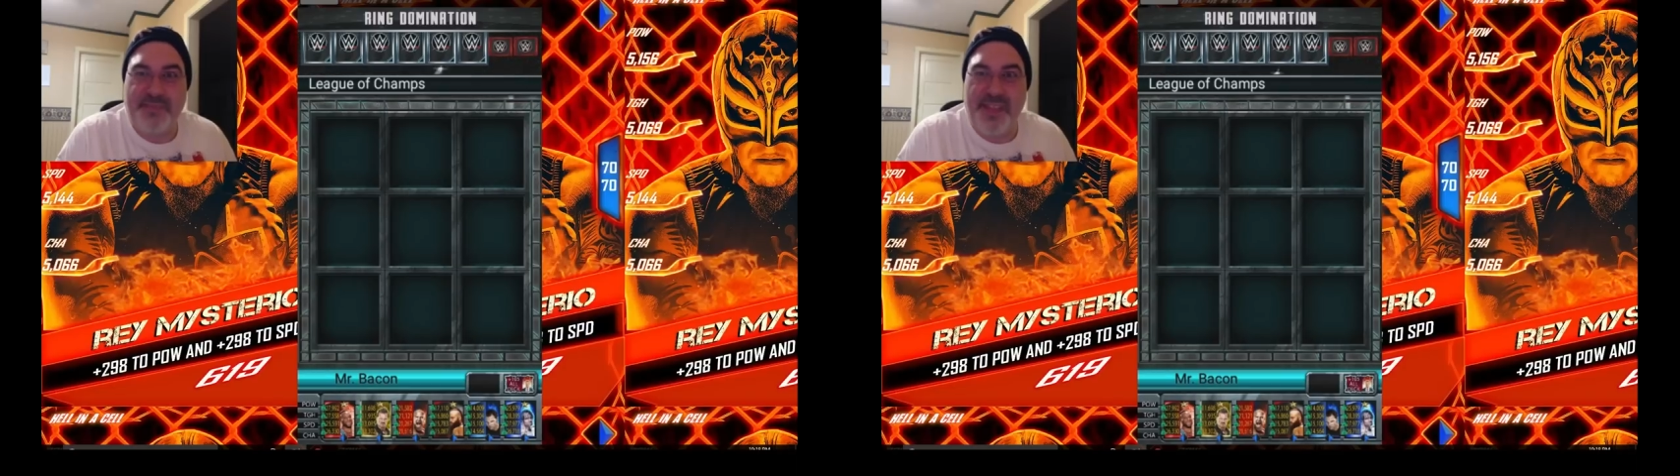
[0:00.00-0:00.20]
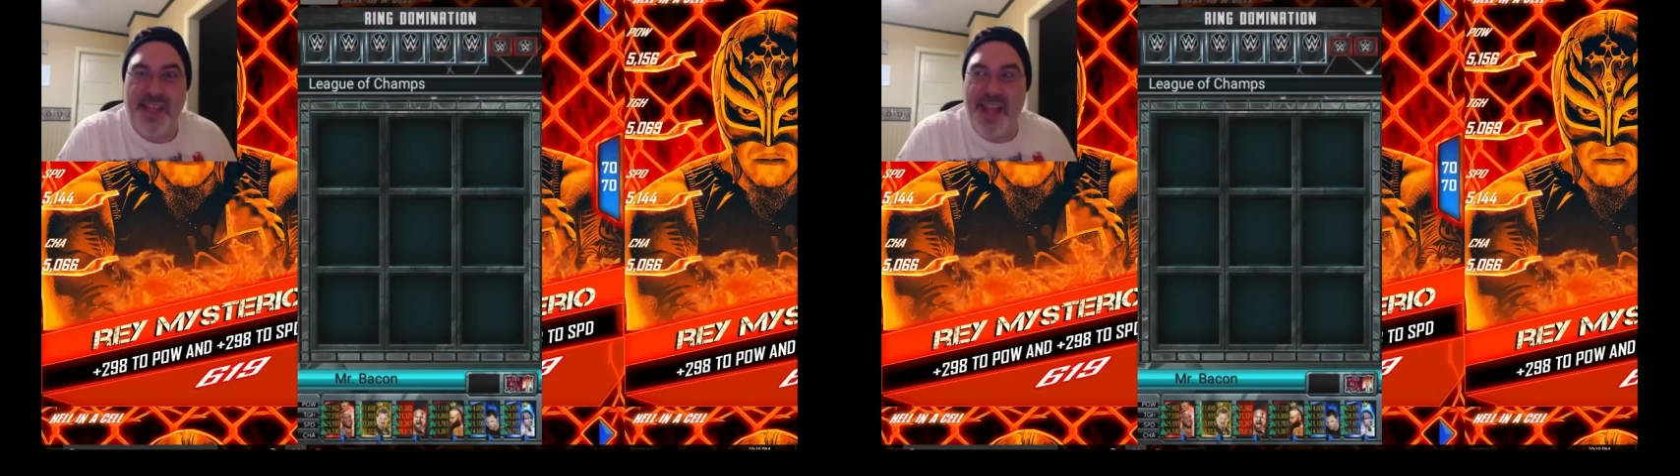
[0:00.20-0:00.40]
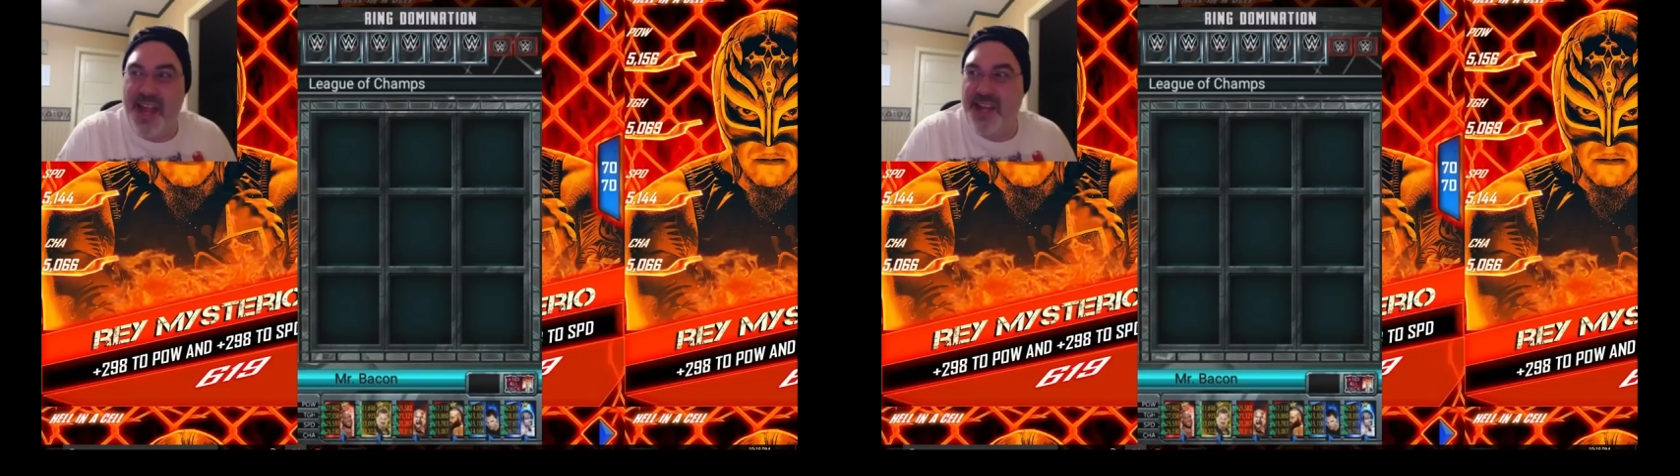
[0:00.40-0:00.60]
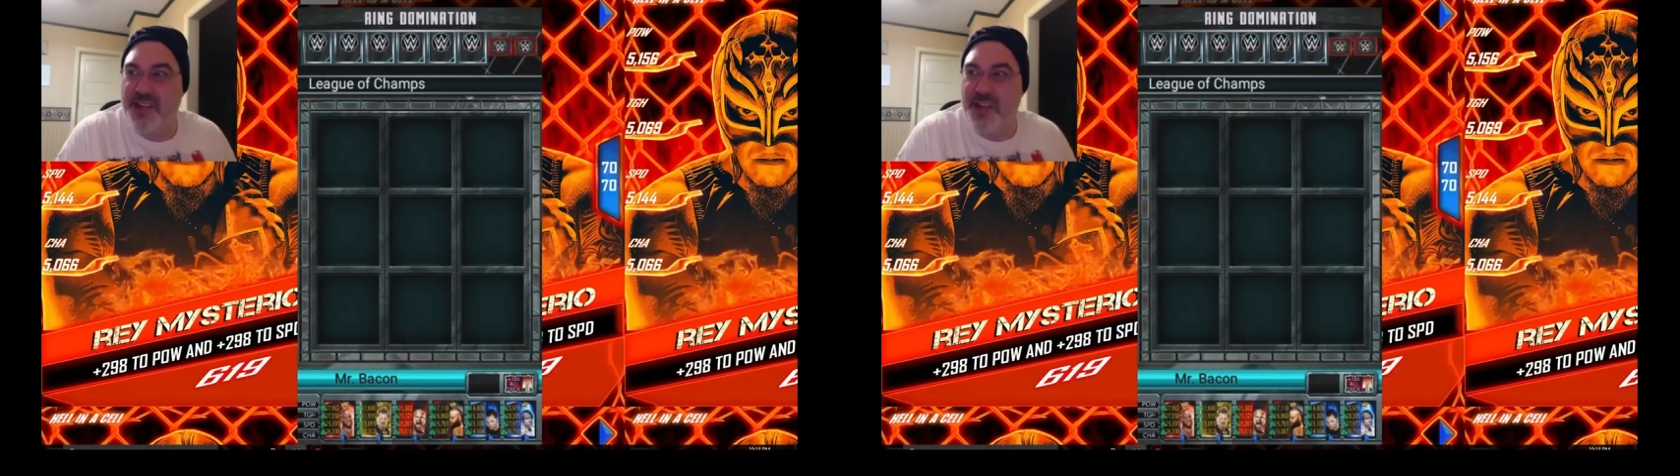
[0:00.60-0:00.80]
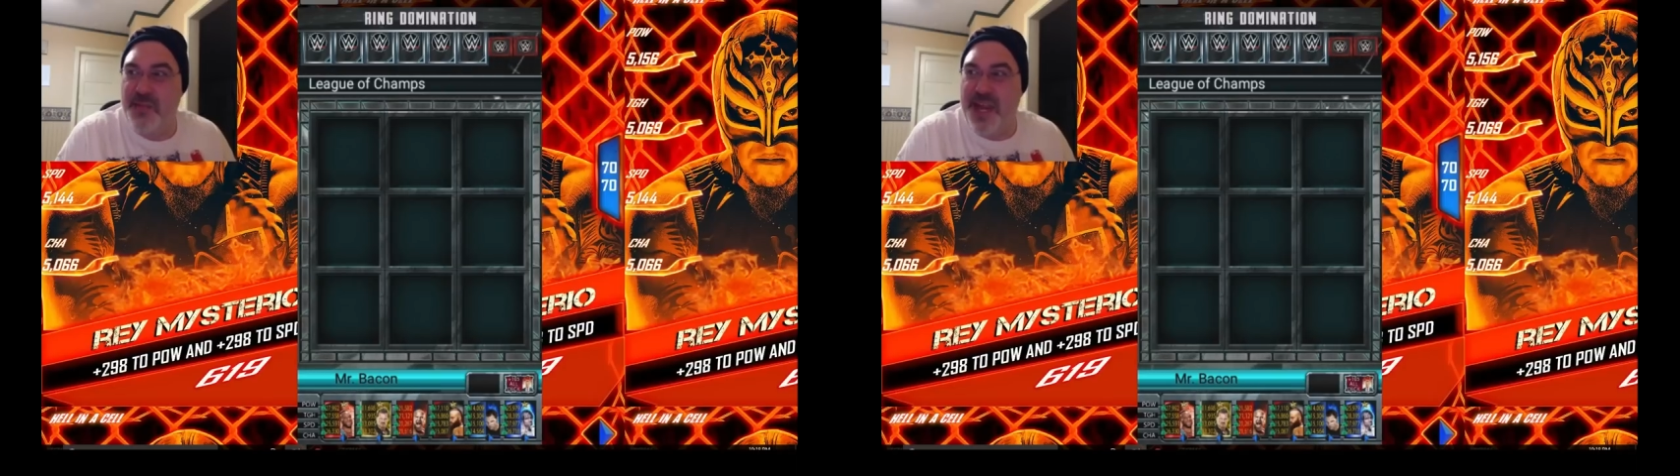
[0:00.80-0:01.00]
don't
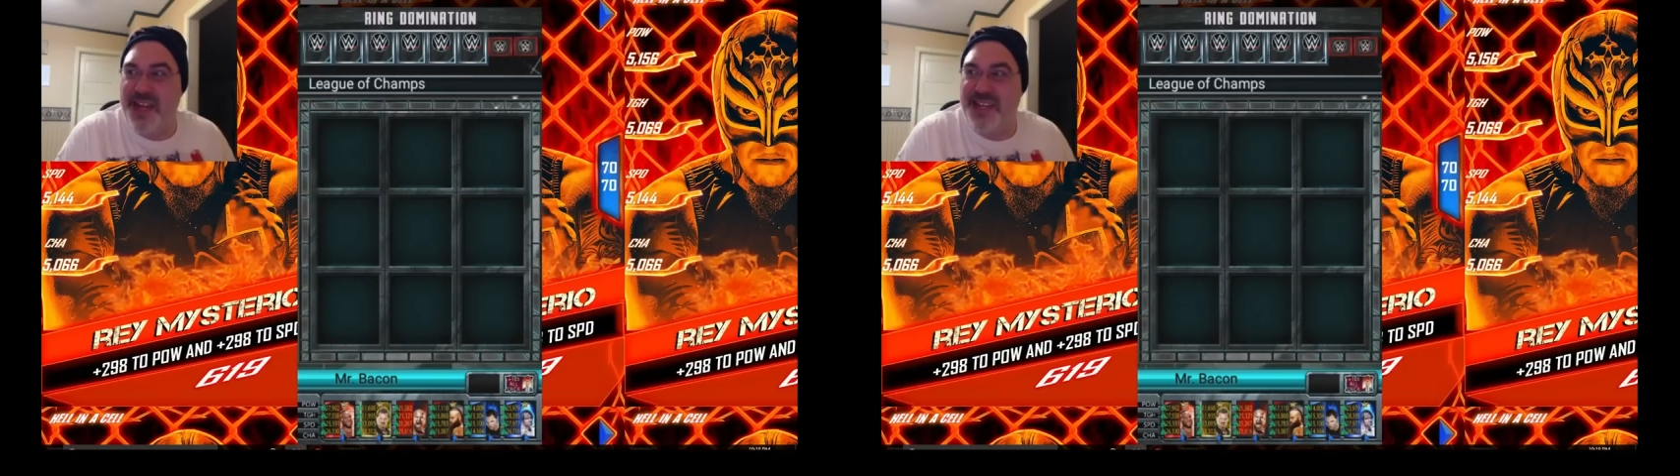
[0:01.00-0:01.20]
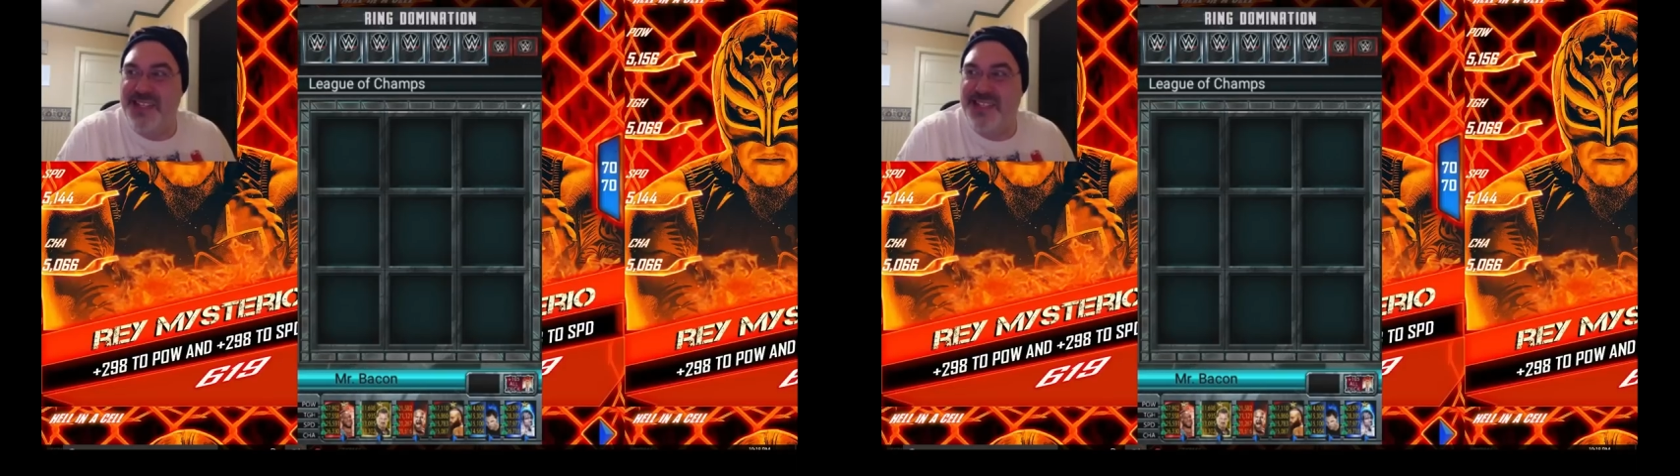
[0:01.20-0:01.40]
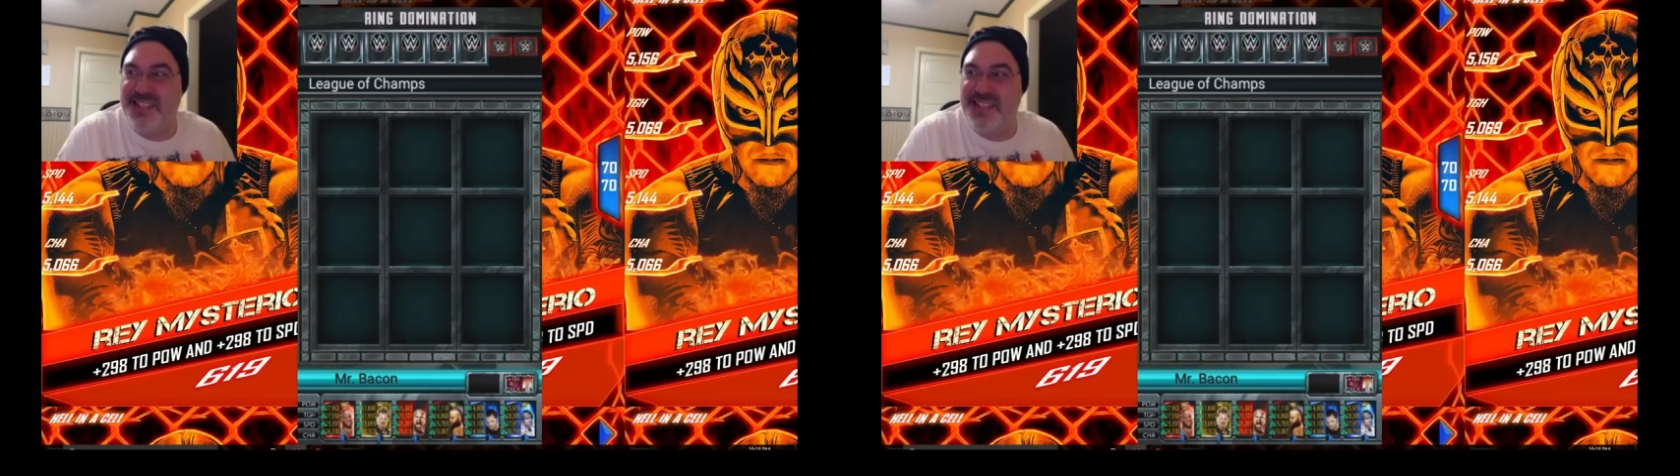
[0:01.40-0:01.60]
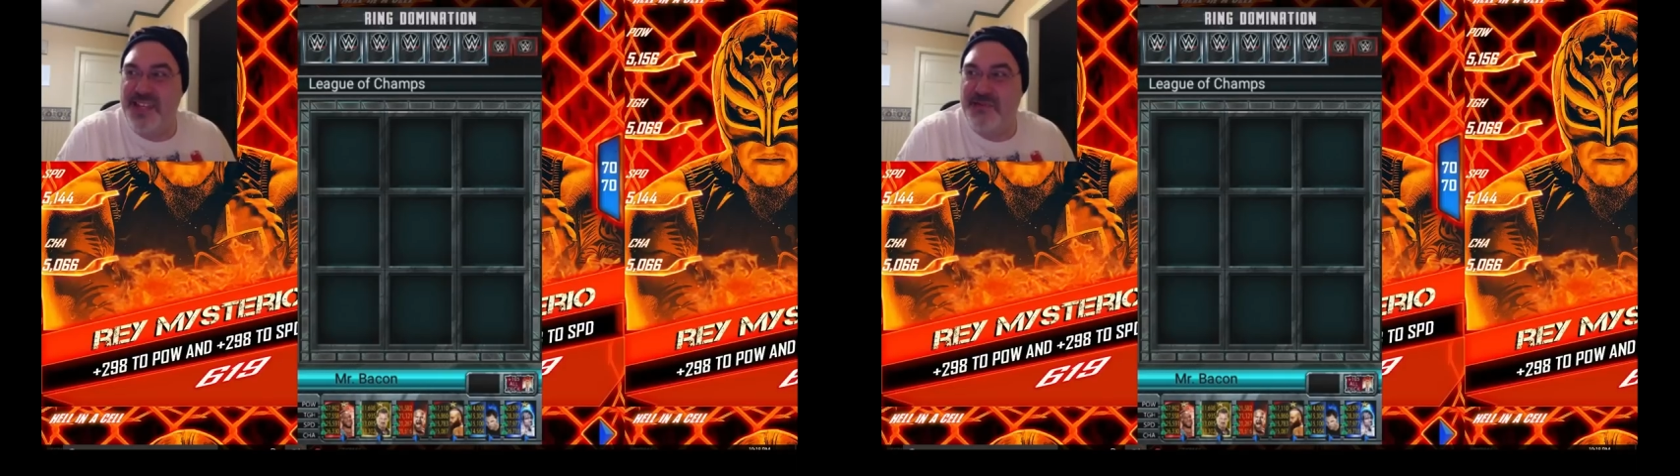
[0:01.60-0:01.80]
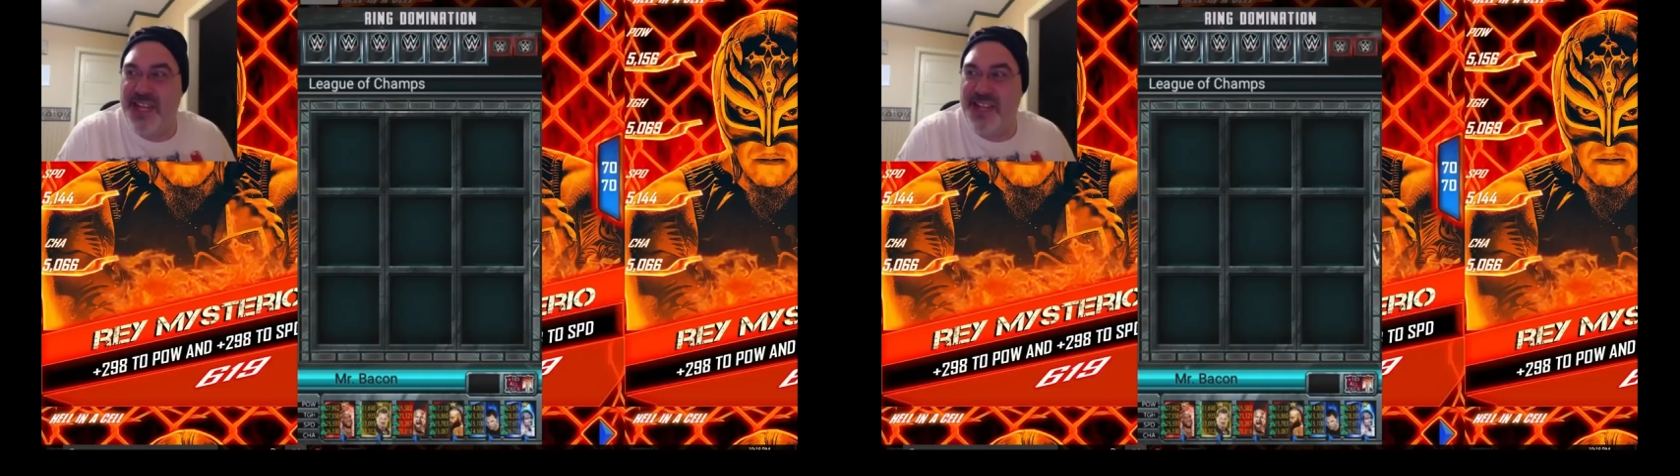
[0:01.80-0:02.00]
know, man. It just
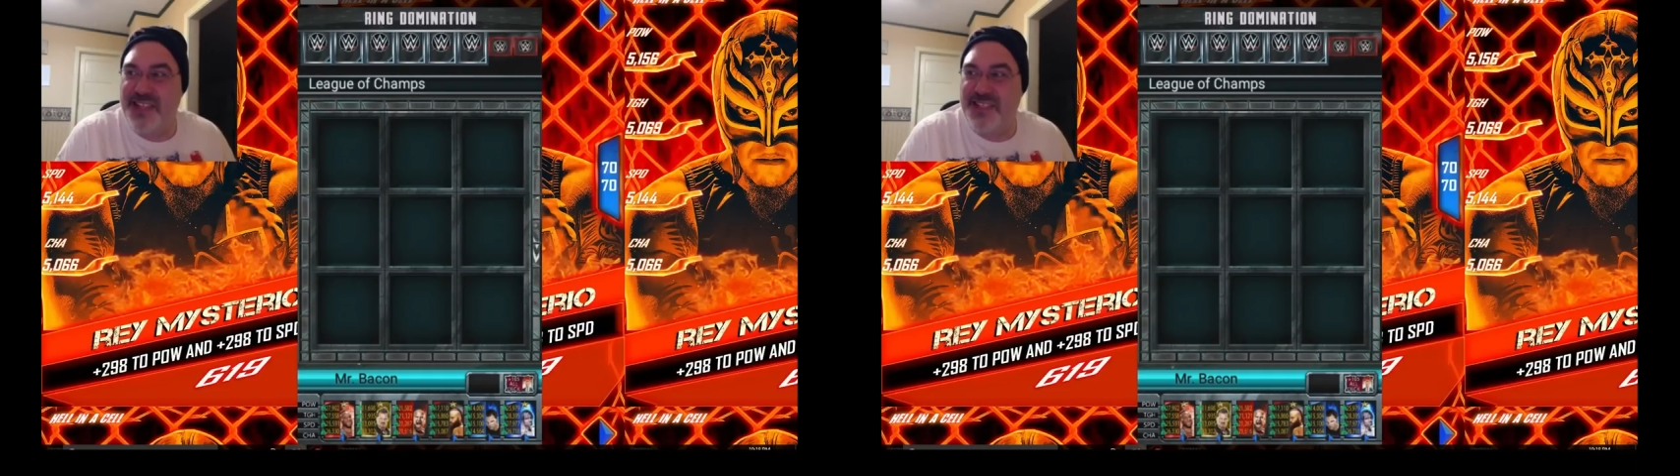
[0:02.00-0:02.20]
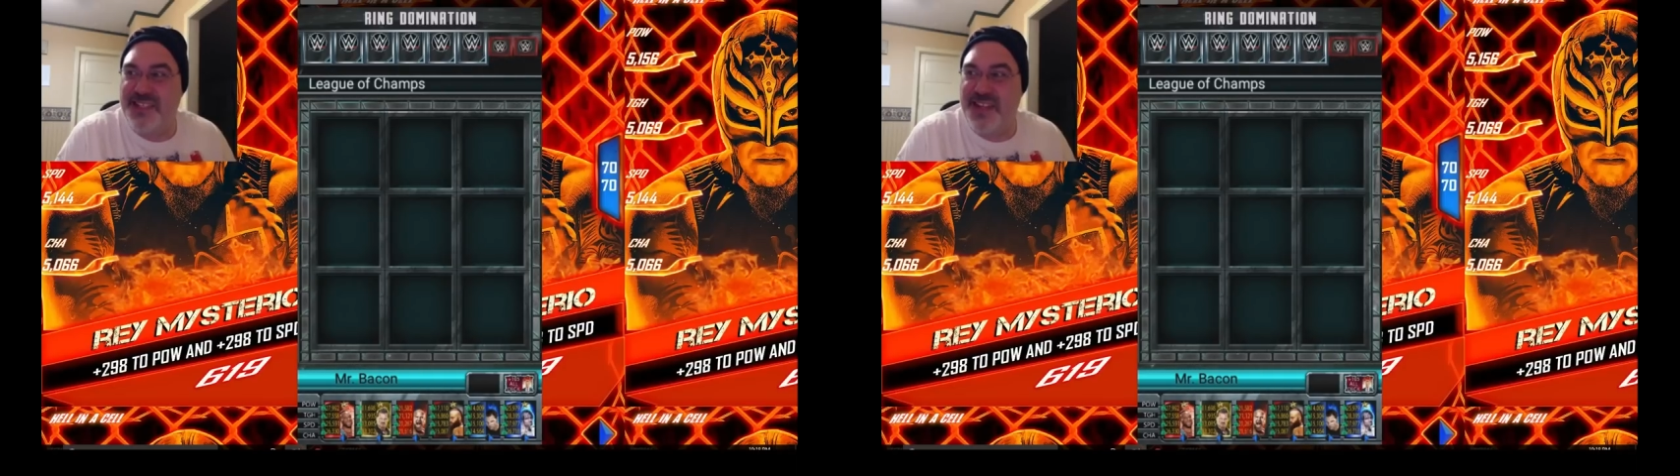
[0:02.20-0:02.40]
seems like this,